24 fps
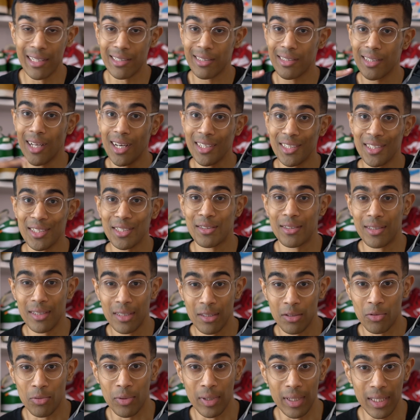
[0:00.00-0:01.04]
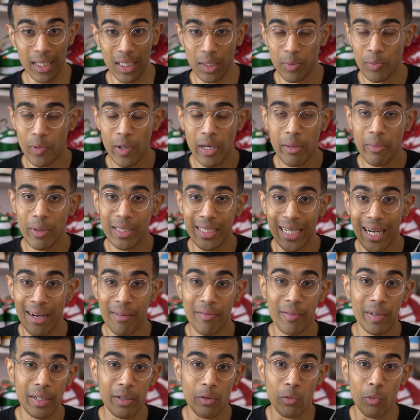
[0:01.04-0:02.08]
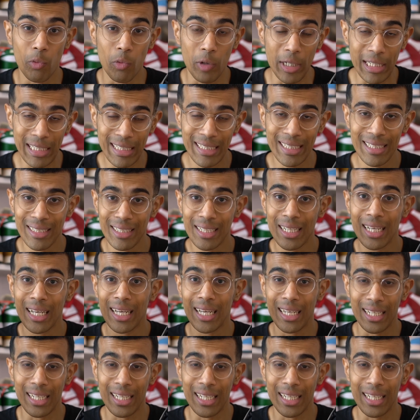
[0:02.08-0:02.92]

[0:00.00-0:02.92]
And it's not just this release, pretty much every recent